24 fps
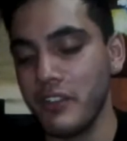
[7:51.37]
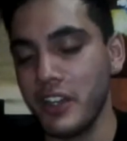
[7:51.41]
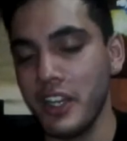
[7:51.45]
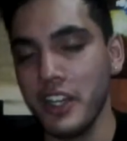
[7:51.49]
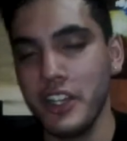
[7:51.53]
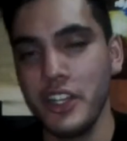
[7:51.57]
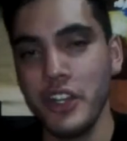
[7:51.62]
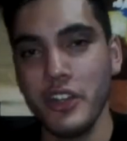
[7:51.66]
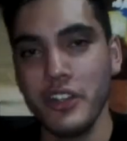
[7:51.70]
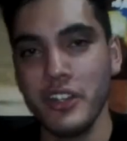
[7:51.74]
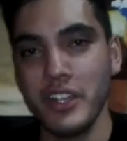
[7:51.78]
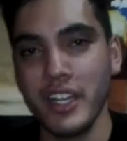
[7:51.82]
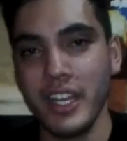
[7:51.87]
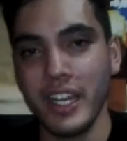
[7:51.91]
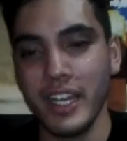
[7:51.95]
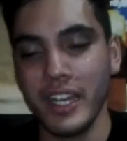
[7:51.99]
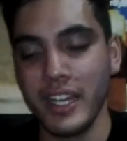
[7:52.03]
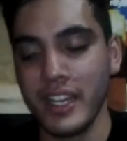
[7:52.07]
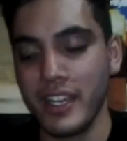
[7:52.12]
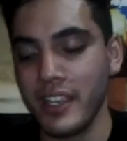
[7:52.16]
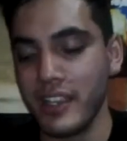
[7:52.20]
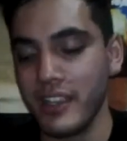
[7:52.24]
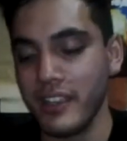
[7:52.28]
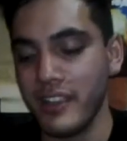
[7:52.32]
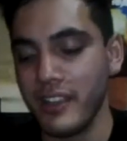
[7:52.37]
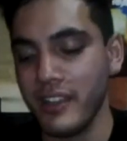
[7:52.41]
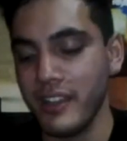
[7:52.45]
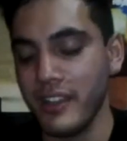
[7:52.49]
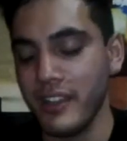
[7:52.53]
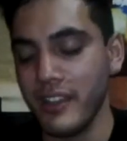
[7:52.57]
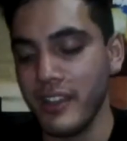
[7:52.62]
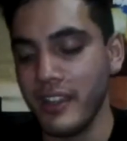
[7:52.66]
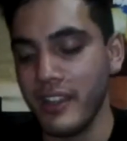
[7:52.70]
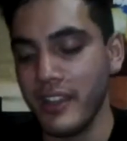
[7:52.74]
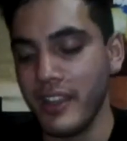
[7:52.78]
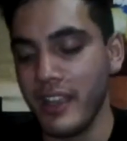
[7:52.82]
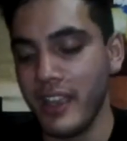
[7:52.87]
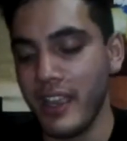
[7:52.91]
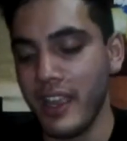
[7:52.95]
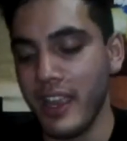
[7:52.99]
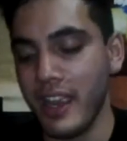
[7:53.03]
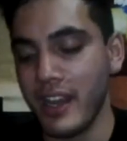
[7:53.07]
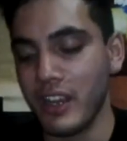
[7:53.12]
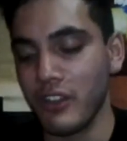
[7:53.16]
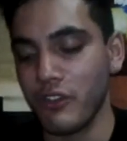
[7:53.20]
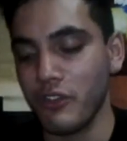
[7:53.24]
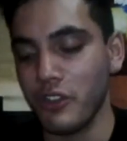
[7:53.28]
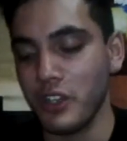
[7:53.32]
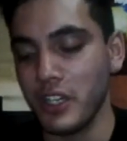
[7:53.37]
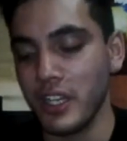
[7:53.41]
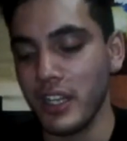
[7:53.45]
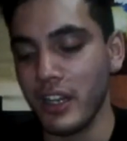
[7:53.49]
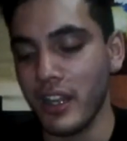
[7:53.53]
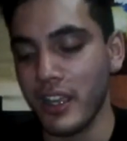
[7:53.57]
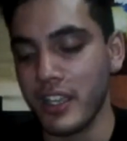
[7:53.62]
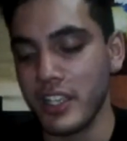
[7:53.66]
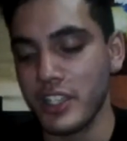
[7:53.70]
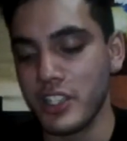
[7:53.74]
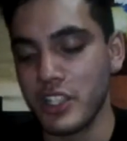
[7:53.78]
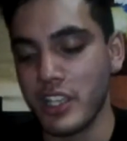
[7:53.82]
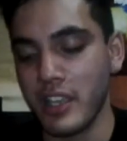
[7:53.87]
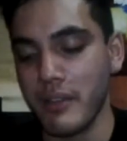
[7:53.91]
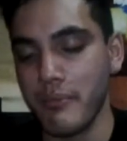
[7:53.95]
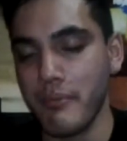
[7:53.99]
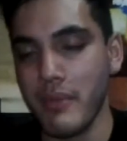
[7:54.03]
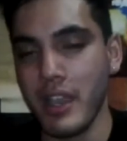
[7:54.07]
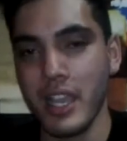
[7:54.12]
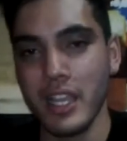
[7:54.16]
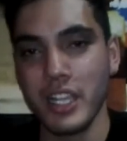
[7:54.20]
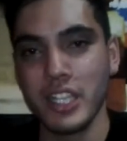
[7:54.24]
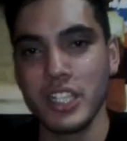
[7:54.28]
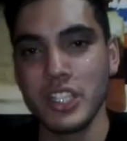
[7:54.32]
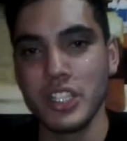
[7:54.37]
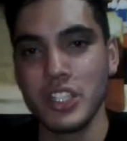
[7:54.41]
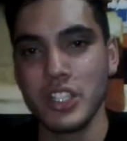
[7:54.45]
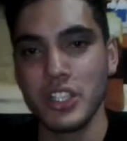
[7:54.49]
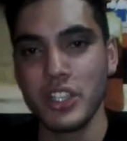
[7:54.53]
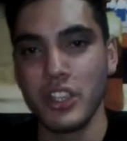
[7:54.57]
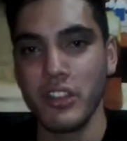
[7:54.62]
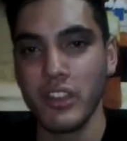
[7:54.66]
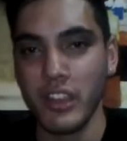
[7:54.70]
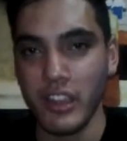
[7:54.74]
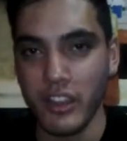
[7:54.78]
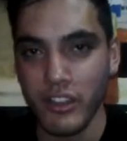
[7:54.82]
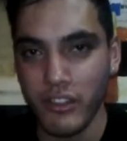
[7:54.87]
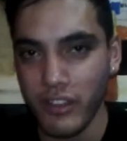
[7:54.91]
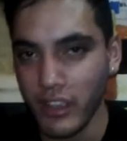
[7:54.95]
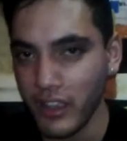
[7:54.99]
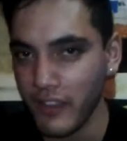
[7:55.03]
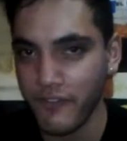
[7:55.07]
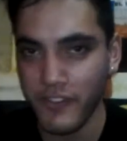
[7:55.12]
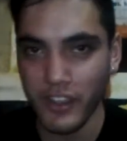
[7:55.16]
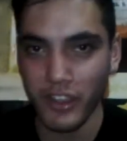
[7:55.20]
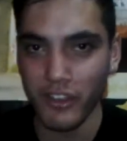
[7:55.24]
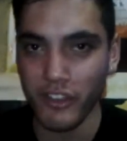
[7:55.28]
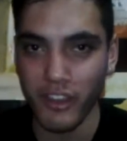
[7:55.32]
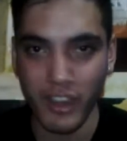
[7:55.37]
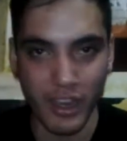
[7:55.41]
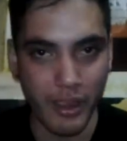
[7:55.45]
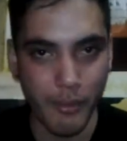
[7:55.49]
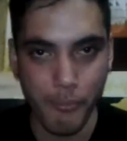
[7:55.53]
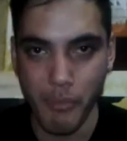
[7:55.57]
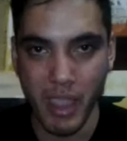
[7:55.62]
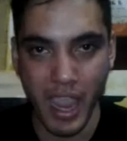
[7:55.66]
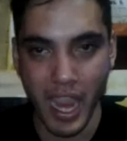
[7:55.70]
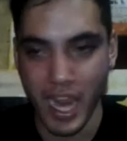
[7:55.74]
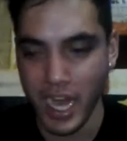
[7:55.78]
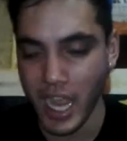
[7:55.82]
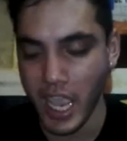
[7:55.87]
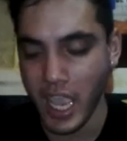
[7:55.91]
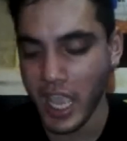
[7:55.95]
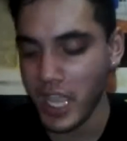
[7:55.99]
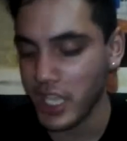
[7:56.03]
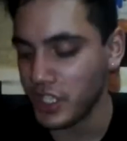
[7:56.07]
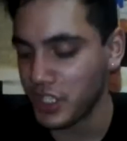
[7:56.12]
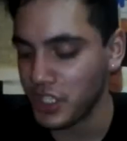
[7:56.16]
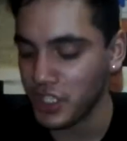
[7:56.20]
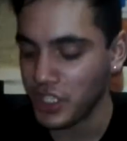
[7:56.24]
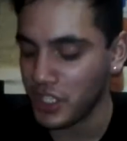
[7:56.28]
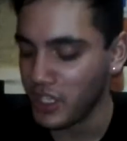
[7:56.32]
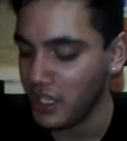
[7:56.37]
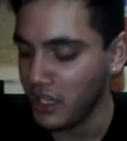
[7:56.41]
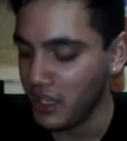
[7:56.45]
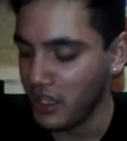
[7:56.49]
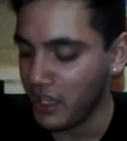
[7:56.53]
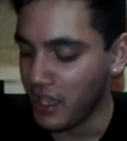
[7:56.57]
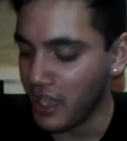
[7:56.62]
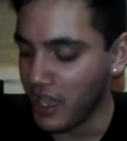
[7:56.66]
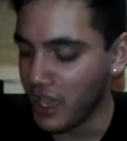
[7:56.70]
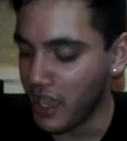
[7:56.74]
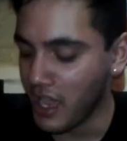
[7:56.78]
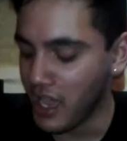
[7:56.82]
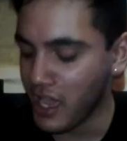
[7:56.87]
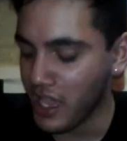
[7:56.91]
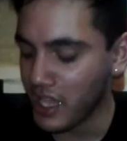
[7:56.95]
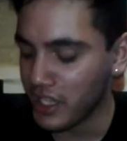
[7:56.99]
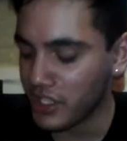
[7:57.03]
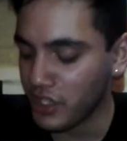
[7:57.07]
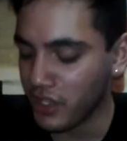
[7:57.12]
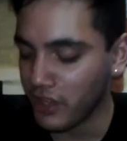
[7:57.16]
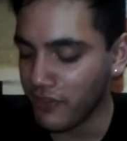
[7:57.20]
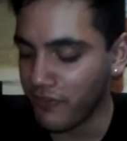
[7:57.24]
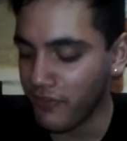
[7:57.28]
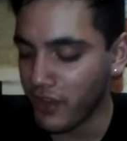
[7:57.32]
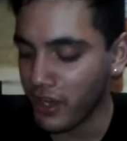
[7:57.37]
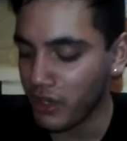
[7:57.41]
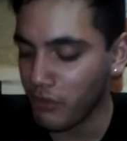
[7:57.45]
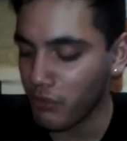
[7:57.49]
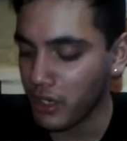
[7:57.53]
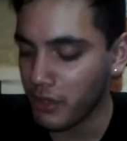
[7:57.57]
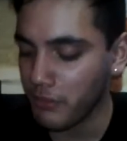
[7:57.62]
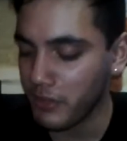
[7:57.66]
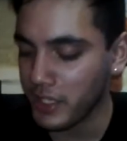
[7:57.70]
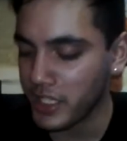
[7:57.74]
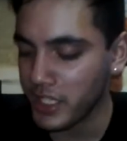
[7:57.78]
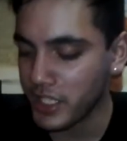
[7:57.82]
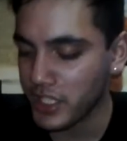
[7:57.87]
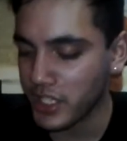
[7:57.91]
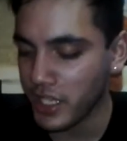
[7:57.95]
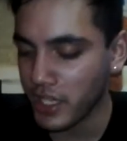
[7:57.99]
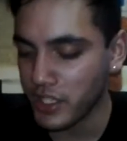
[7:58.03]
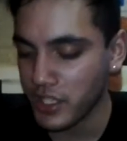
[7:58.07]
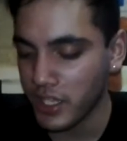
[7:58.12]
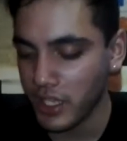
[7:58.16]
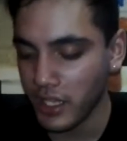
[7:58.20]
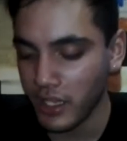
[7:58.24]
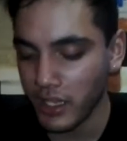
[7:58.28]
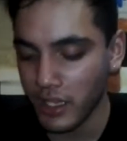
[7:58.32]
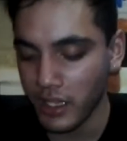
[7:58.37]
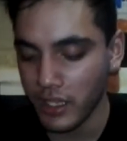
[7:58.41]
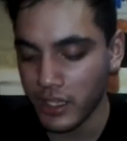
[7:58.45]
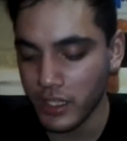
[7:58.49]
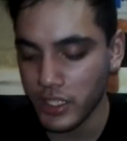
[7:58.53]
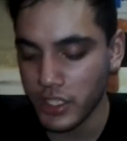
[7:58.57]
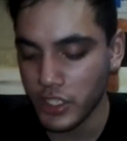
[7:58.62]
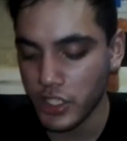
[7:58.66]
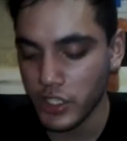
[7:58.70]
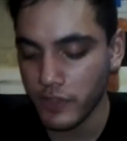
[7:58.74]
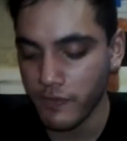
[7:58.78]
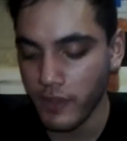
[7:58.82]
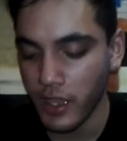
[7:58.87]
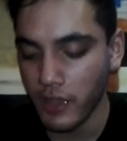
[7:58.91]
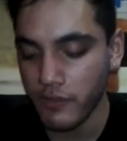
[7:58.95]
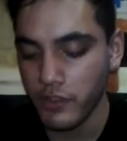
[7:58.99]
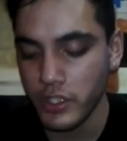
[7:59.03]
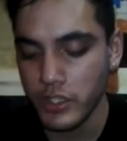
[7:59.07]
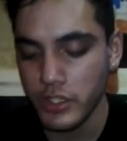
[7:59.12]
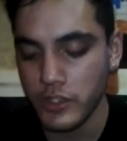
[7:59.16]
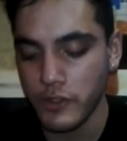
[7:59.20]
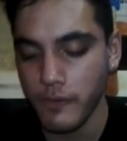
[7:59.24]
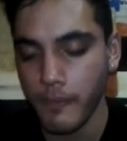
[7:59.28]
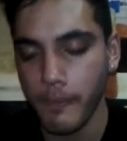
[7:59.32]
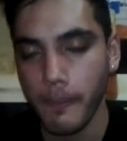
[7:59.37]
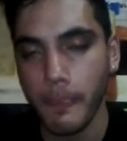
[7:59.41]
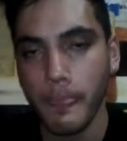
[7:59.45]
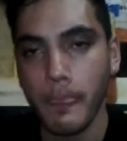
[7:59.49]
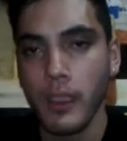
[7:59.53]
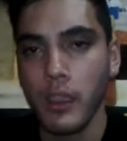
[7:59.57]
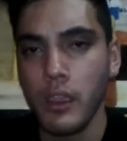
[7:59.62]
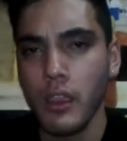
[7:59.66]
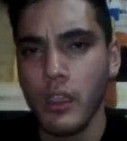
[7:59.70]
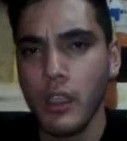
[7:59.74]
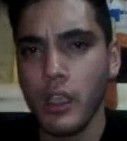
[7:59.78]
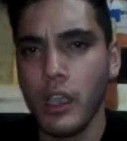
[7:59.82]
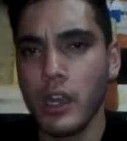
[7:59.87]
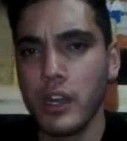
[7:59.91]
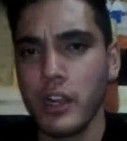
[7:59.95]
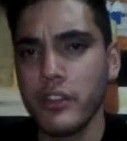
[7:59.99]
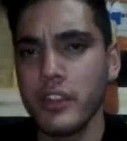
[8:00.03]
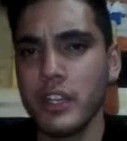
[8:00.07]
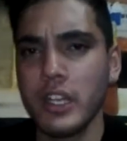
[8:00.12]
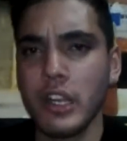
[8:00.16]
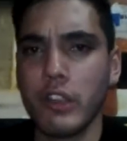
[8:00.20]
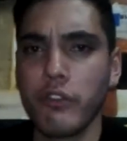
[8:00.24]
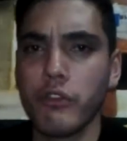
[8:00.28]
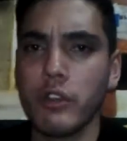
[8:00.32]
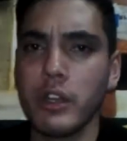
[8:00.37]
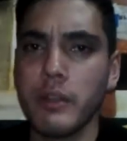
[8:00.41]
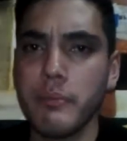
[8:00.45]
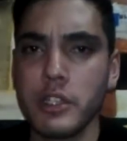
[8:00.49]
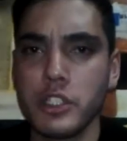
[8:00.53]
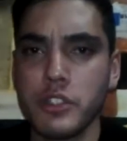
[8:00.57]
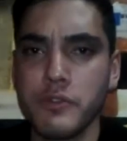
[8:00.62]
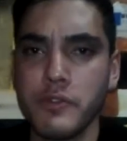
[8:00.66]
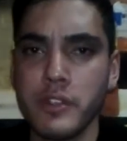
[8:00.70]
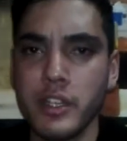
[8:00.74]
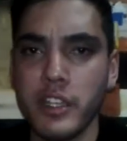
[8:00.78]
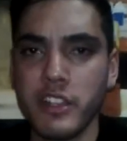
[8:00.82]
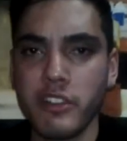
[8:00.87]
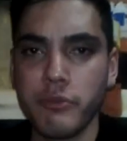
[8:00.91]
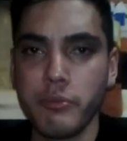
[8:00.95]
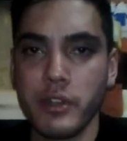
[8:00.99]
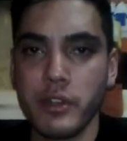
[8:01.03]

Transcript: Very unique. And I really like his commands, because he feels like a badass. So the final one I'll be discussing is Survivors. I don't think there's really much of an